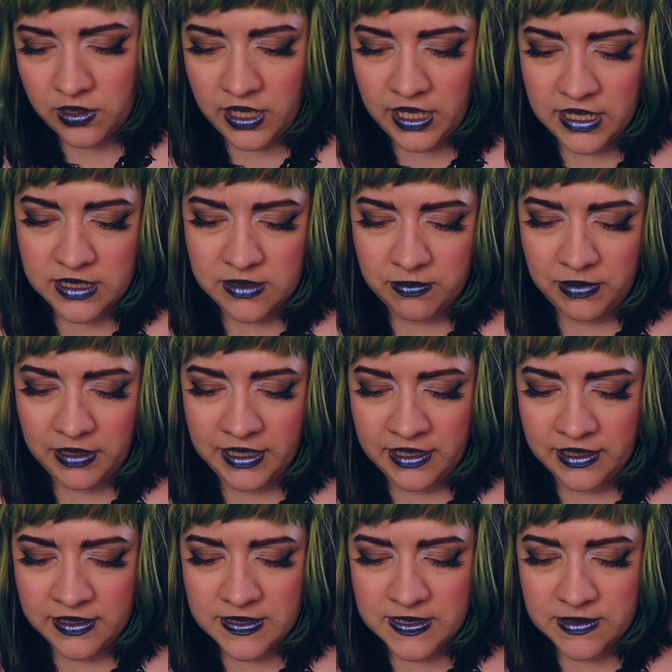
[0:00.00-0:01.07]

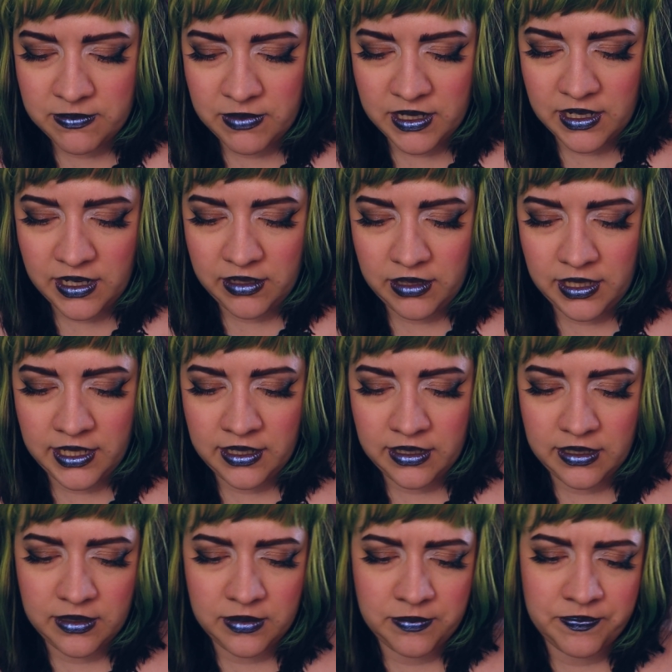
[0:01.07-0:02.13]
headpiece, but I think